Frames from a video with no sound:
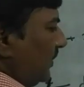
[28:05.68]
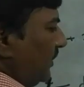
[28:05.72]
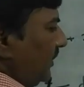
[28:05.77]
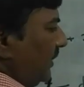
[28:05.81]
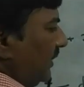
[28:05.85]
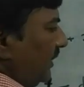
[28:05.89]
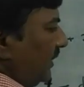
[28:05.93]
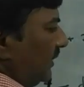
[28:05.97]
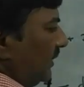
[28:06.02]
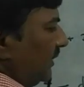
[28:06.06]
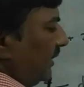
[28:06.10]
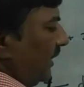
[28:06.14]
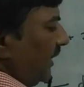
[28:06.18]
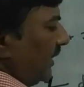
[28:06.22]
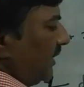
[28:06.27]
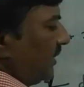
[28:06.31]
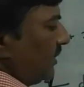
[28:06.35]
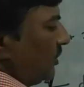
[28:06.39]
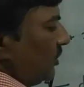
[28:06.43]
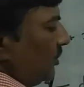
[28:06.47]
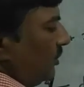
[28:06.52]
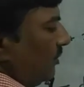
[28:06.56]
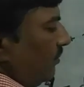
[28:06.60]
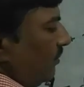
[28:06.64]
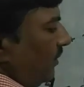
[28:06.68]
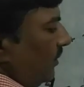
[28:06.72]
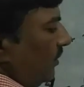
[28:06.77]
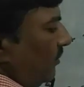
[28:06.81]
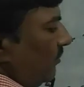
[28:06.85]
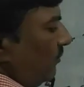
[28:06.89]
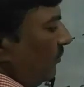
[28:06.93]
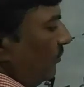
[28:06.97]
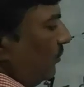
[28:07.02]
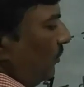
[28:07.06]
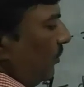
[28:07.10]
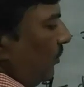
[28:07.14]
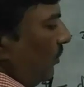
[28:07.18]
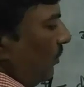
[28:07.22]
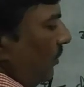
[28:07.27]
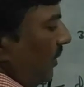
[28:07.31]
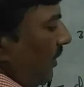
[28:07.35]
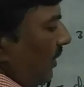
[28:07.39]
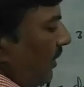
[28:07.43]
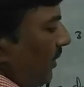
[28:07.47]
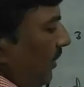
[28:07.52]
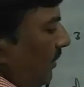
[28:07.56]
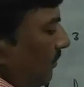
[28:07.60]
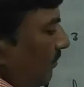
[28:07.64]
here, x to the power of 4
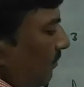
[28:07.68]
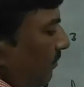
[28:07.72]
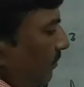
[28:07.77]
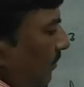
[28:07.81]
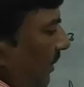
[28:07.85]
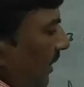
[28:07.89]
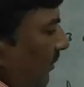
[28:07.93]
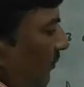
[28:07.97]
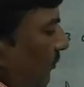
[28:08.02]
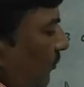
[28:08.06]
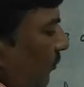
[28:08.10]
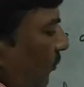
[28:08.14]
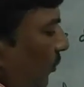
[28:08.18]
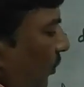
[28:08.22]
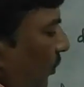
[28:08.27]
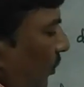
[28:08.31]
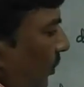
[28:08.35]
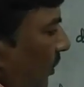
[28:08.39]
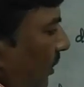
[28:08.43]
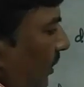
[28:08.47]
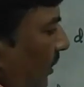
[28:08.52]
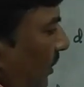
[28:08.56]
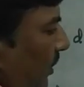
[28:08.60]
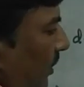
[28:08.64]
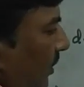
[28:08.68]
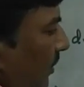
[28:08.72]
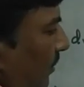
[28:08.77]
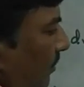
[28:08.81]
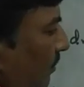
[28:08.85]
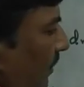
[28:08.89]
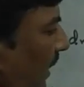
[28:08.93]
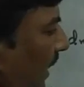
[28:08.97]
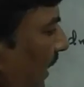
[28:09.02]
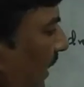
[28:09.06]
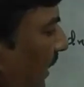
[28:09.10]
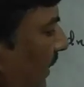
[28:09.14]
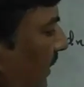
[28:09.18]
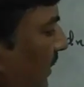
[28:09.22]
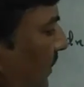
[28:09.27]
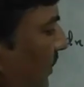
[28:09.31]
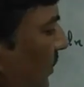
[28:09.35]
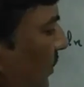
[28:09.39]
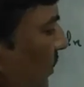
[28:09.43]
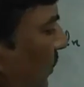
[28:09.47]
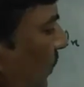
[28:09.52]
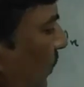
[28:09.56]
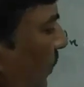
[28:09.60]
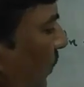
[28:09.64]
by 4
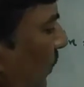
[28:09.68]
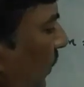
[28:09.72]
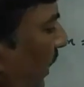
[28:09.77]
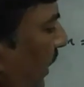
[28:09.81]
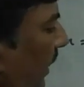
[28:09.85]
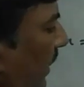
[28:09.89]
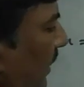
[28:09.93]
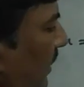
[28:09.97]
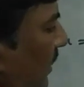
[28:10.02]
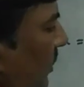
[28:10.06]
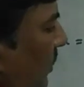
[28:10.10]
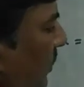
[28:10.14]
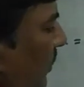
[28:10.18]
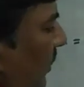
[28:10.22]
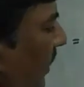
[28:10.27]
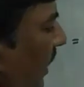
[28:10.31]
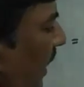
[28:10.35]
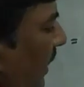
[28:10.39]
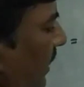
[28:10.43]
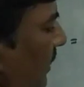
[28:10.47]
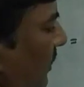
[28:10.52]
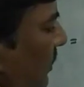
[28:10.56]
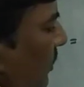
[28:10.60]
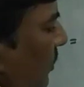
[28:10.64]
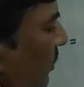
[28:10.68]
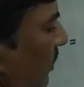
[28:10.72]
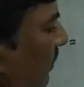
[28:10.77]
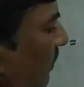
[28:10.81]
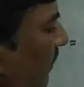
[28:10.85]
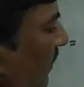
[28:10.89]
minus 2 into x to the